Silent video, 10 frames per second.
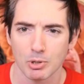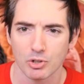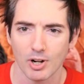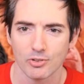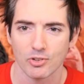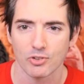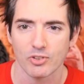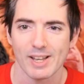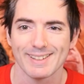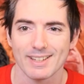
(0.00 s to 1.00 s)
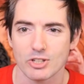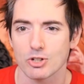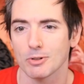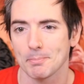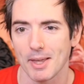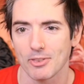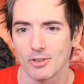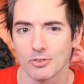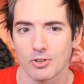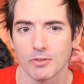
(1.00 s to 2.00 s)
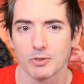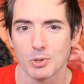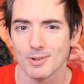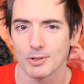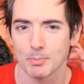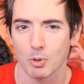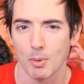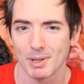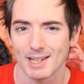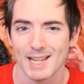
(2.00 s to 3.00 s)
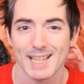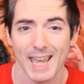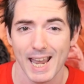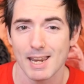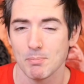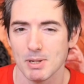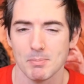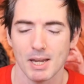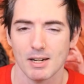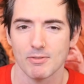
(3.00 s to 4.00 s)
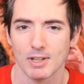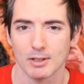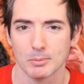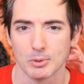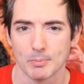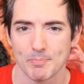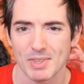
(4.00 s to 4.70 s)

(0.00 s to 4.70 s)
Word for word: progresses, additional methods of unit deployment can be made available.